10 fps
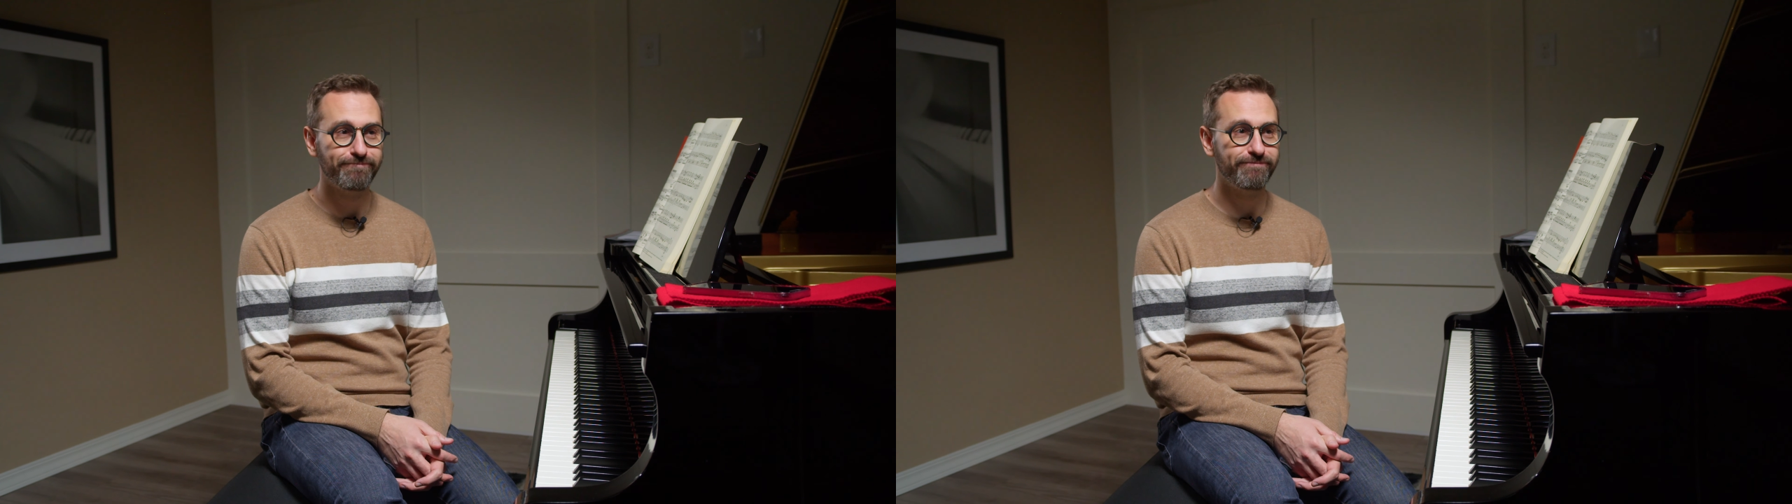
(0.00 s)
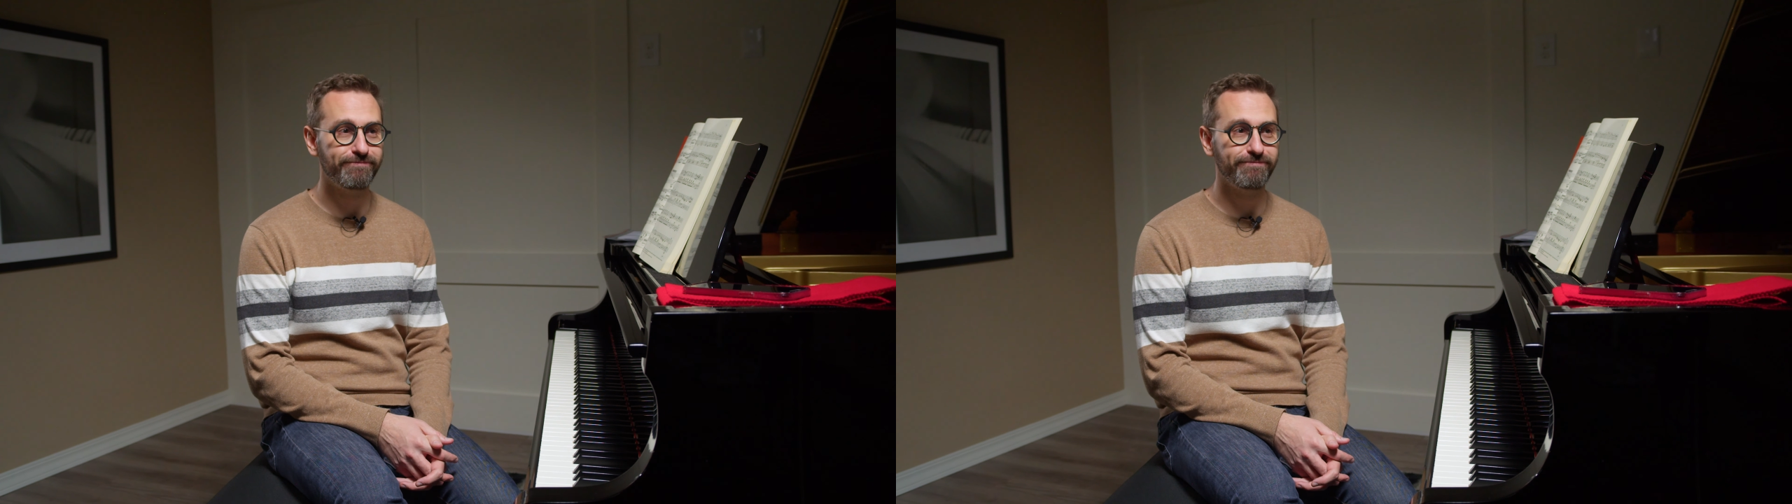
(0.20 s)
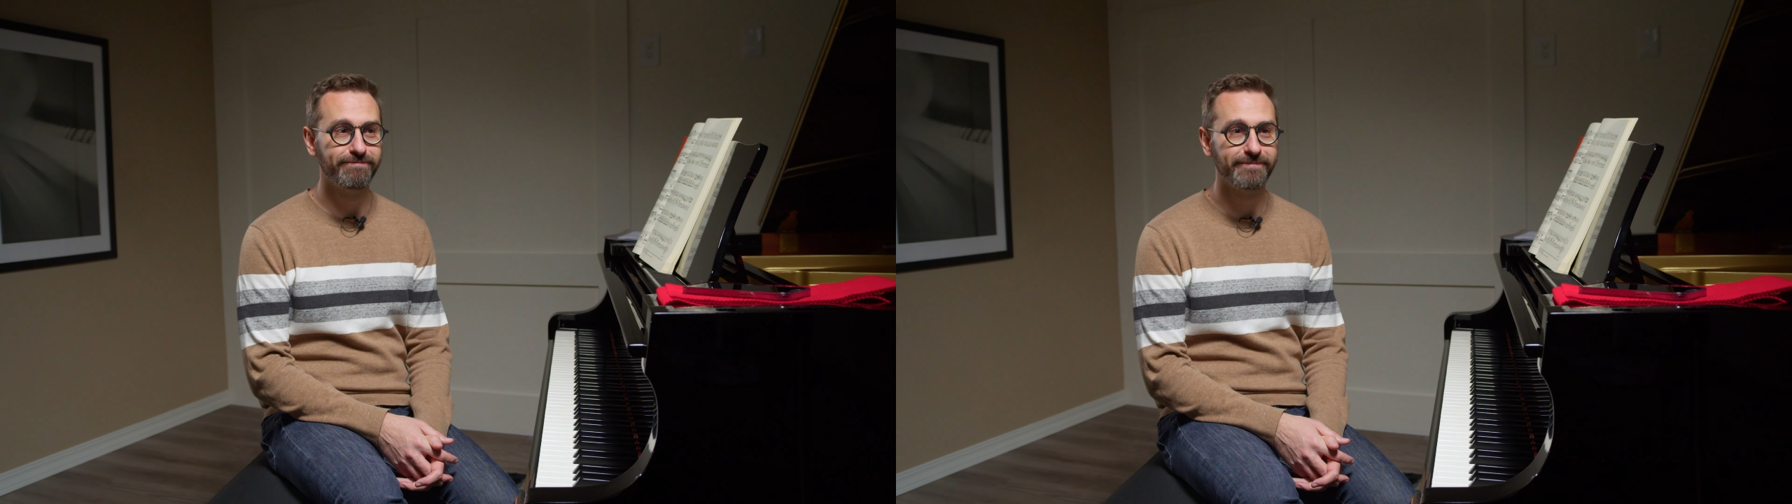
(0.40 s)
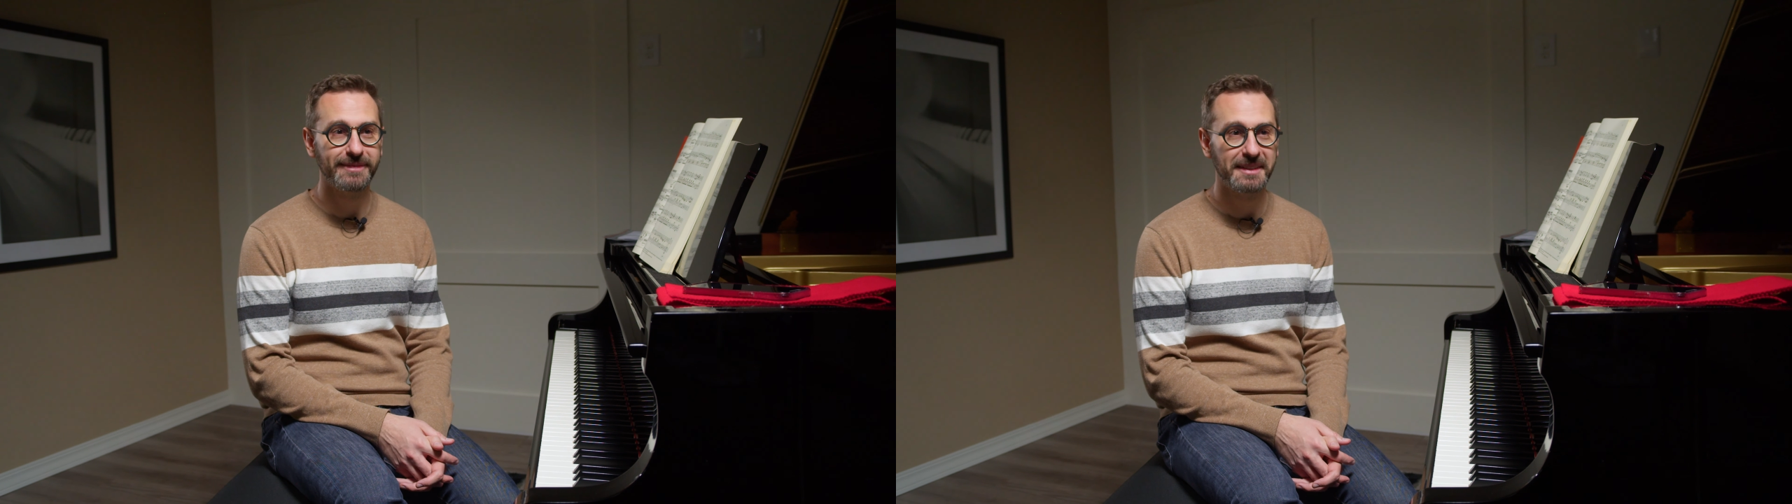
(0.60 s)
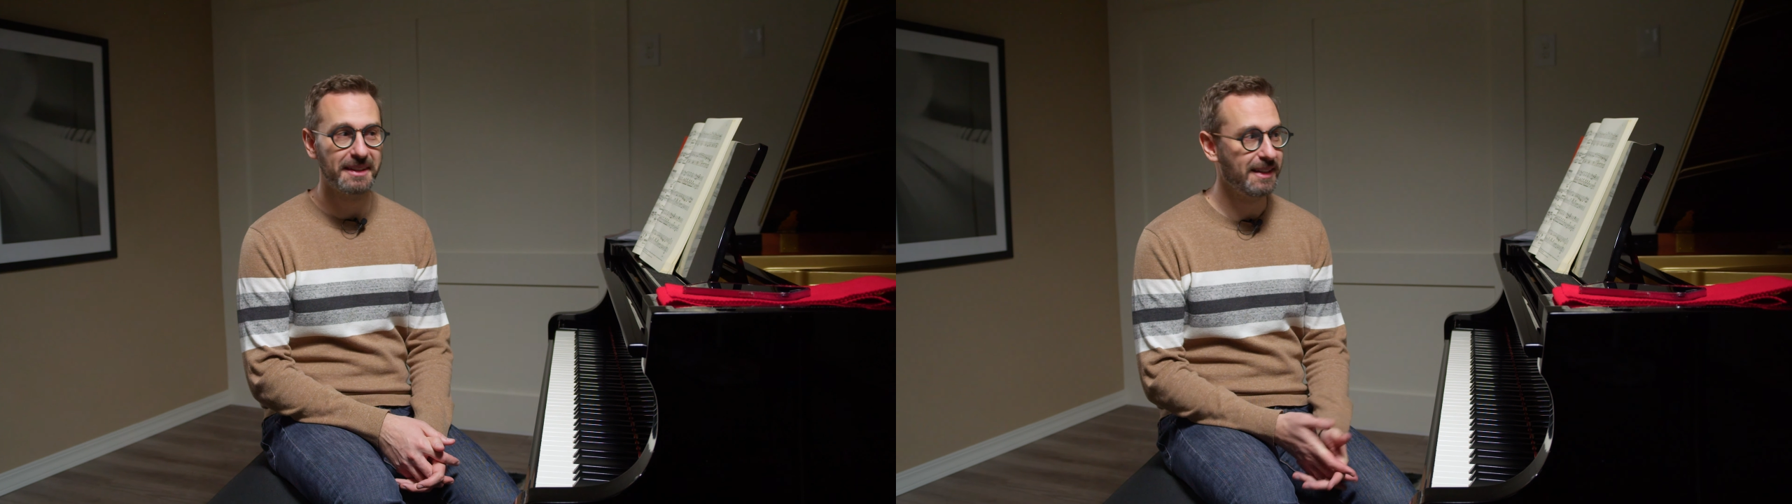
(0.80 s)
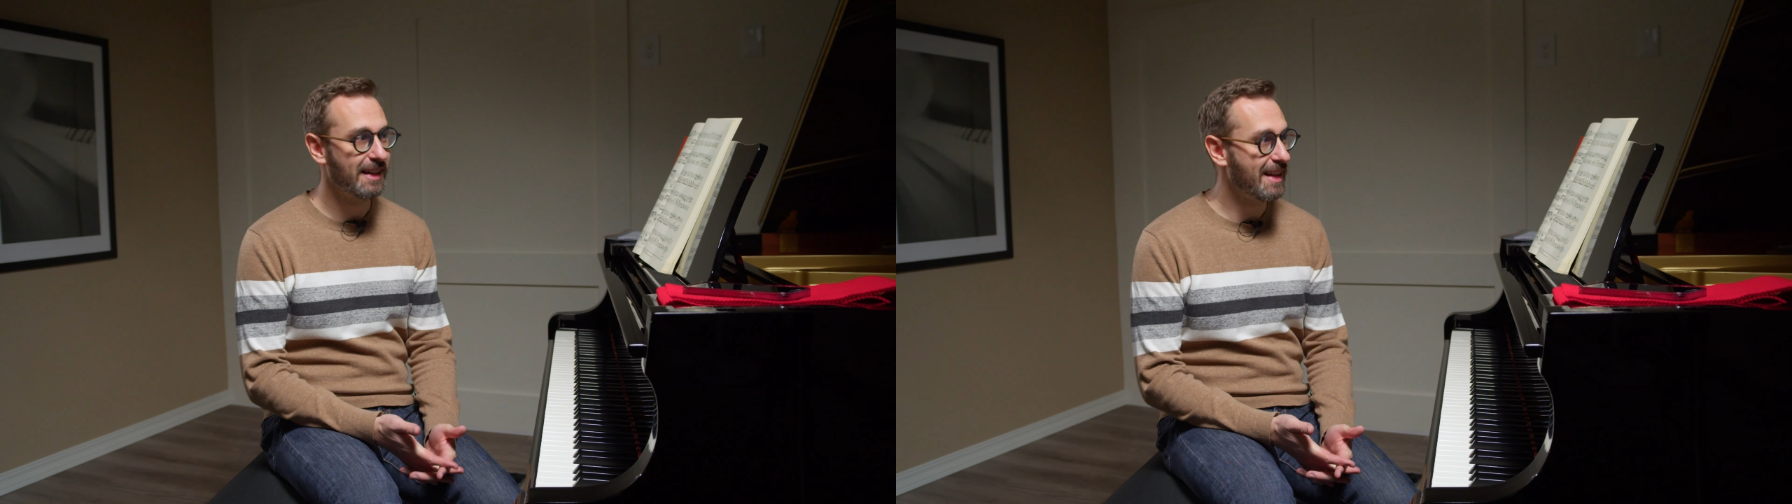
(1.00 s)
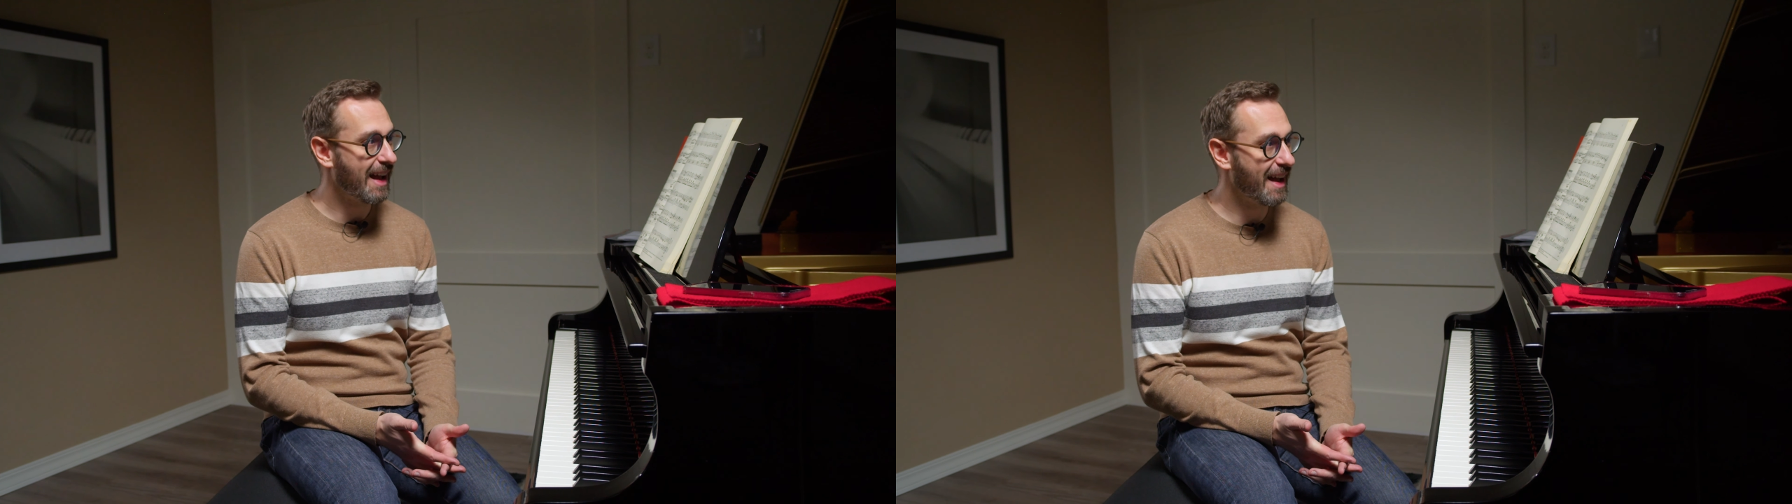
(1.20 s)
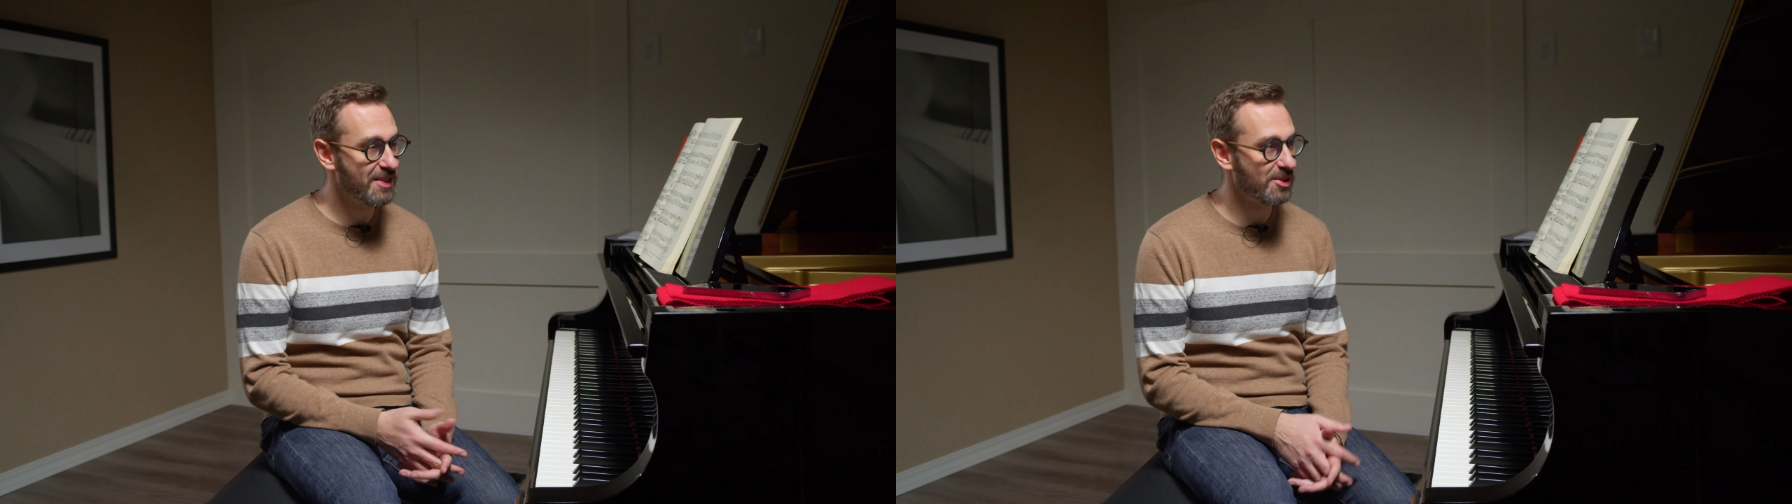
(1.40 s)

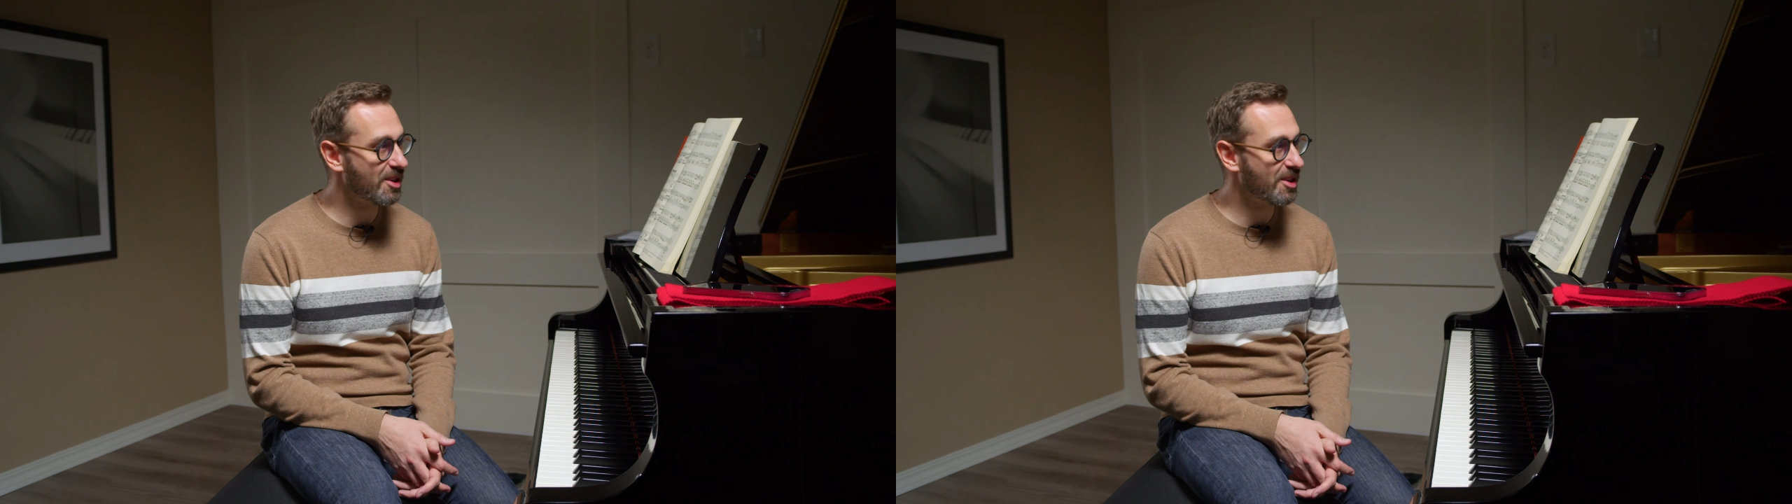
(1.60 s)
There's